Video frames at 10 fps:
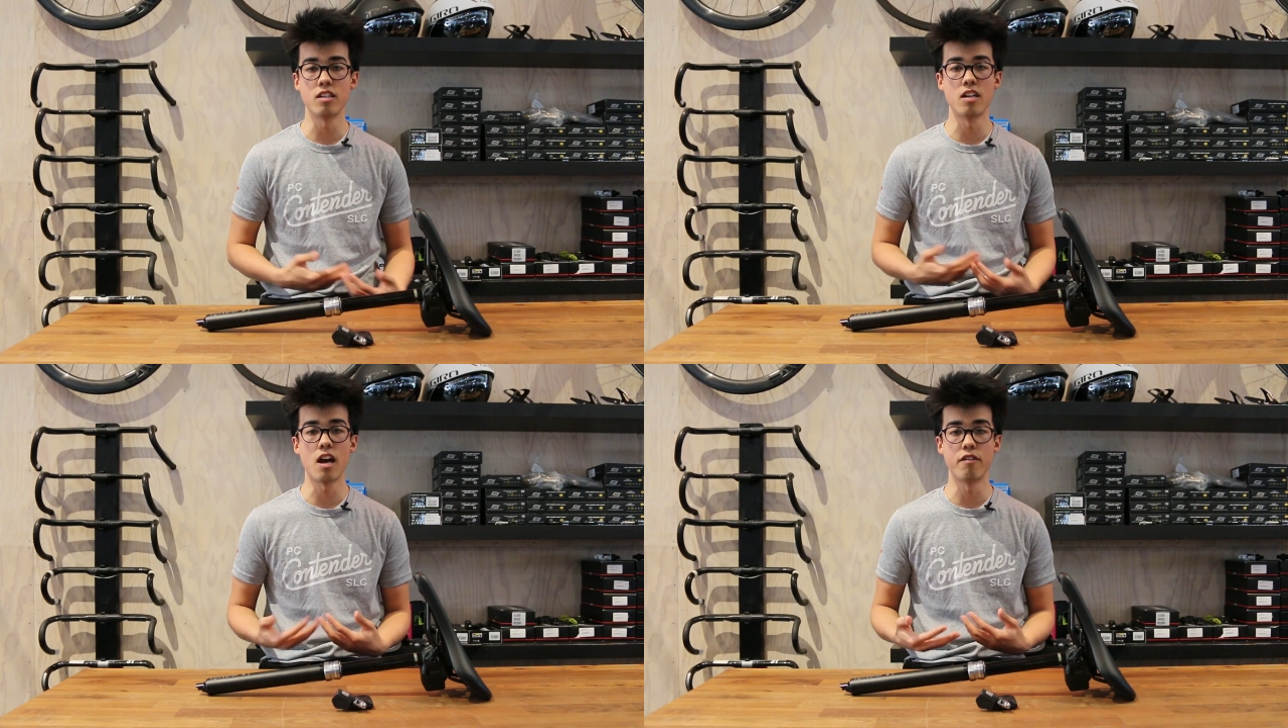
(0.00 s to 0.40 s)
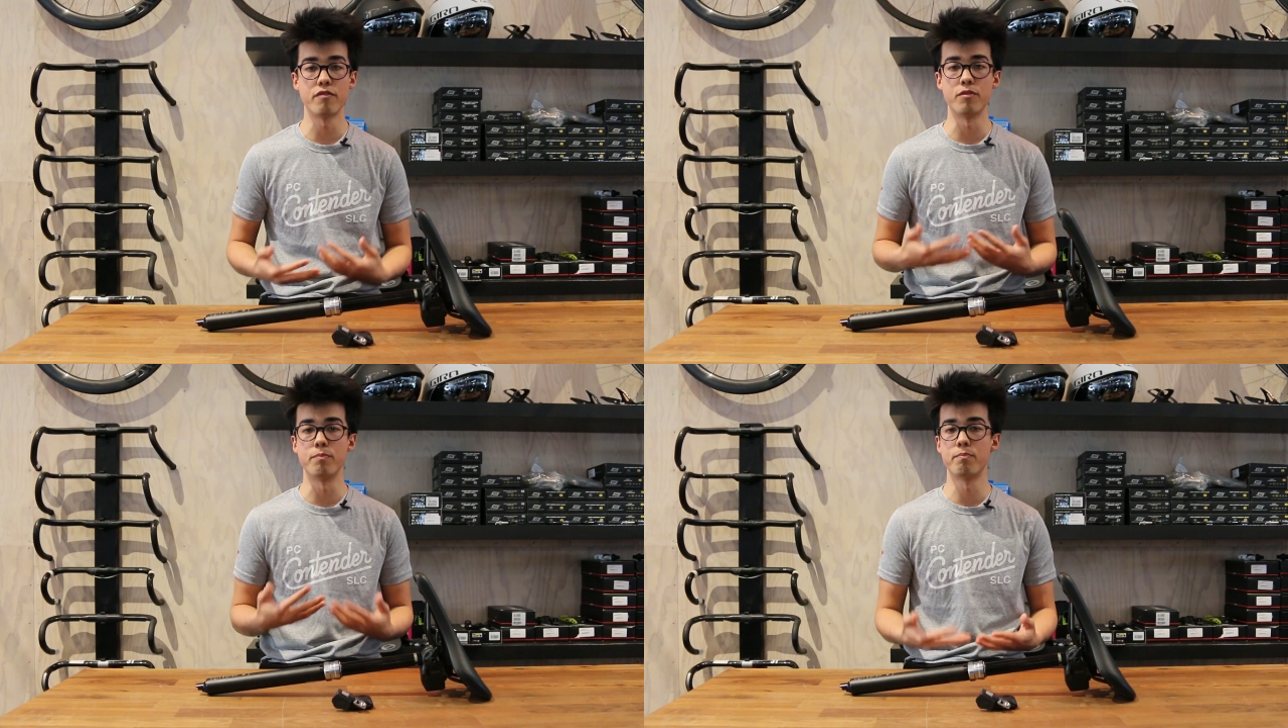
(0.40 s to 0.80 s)
and have
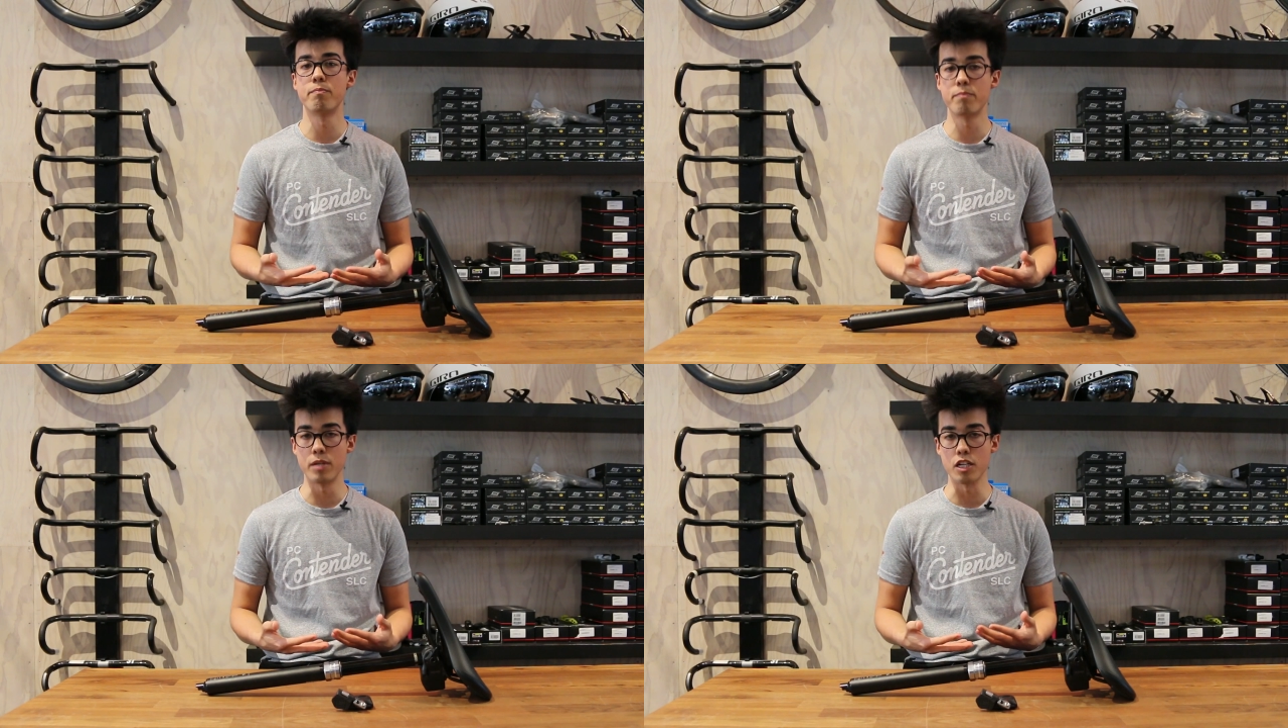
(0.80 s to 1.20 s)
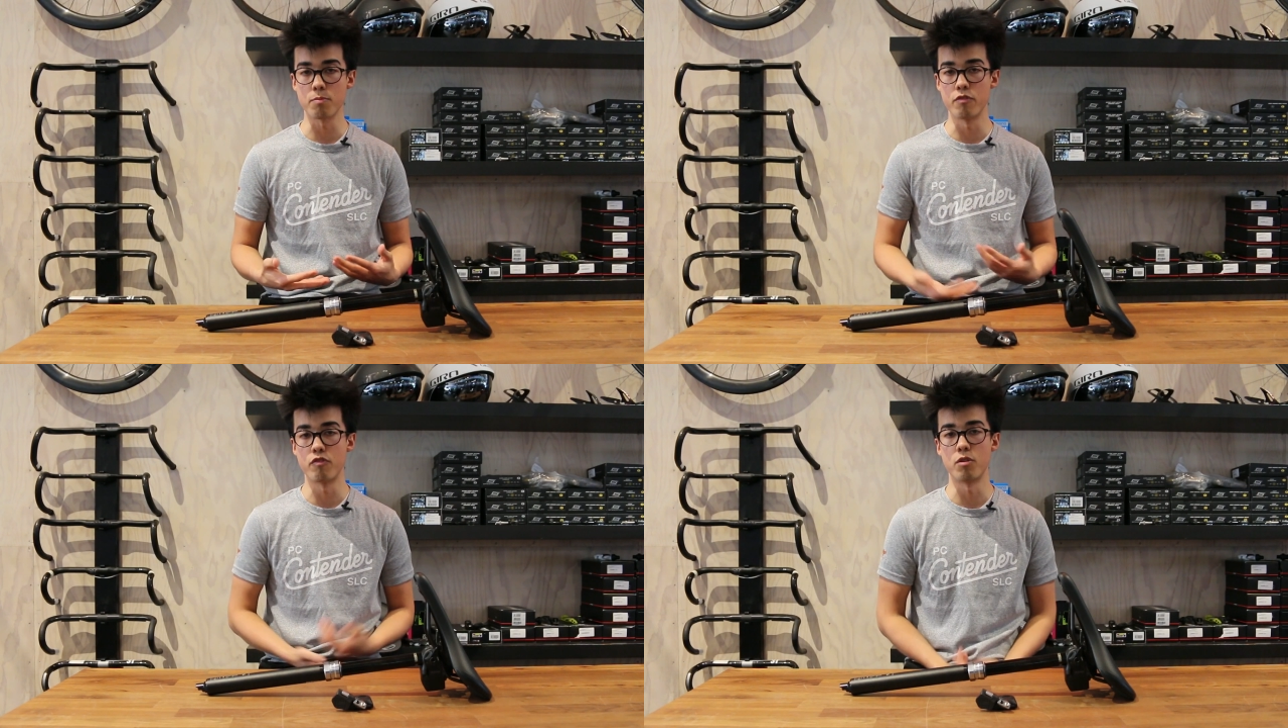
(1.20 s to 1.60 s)
a peak
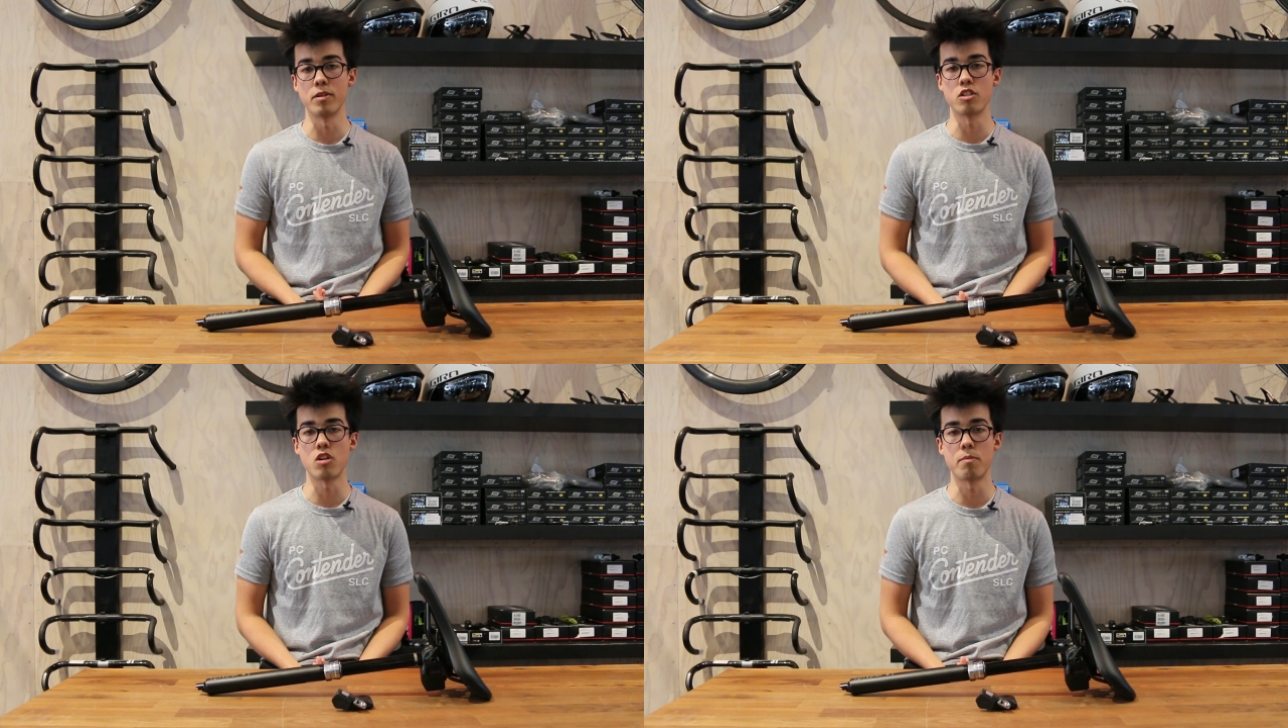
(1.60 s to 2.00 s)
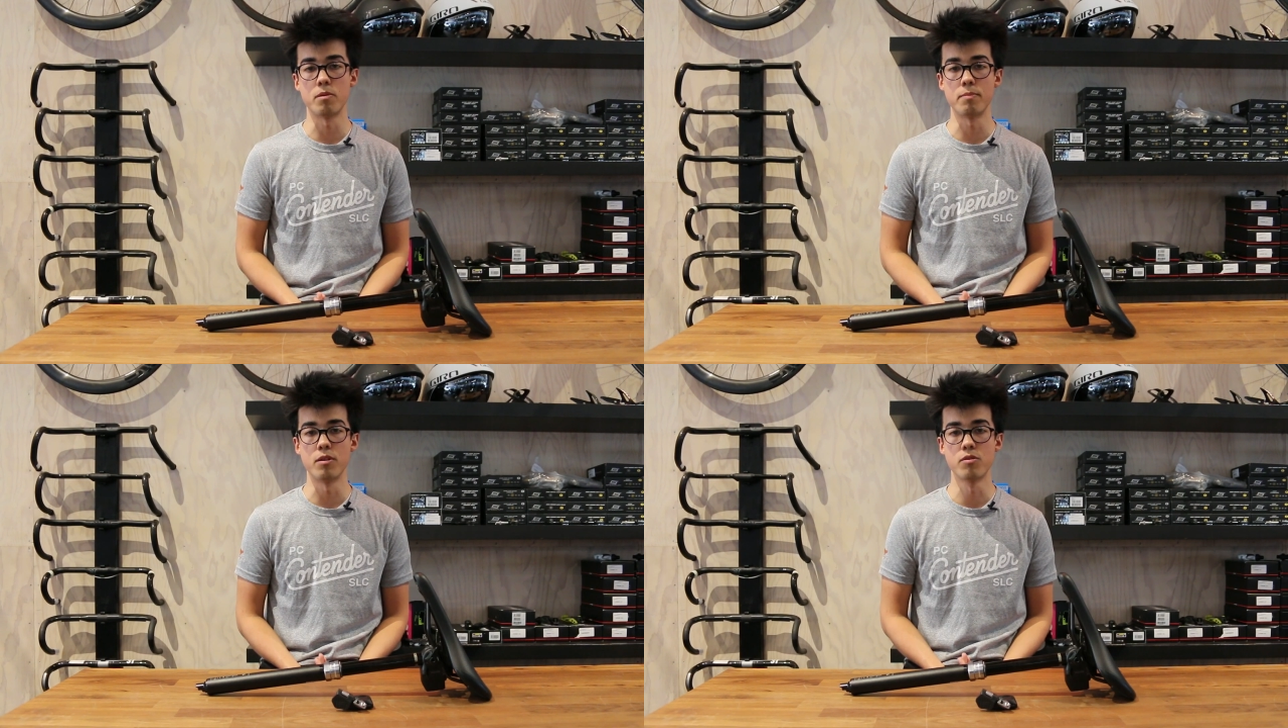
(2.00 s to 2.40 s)
performing
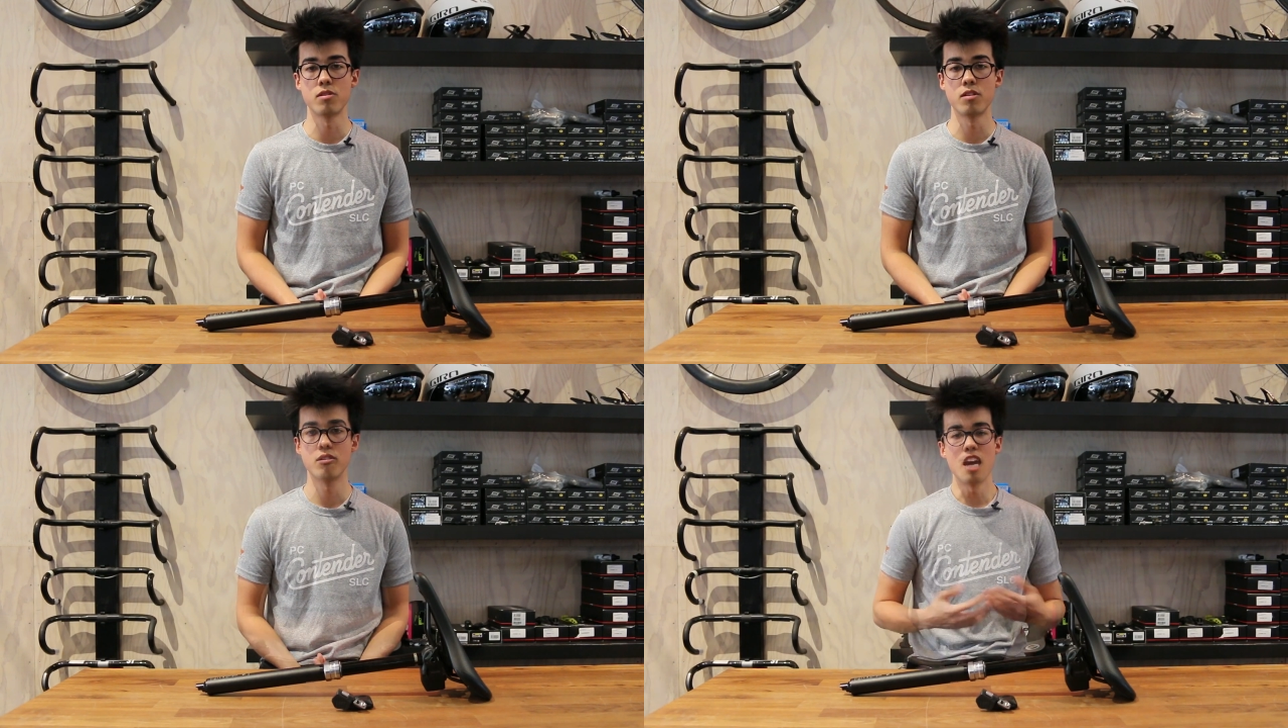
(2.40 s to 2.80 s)
dropper post.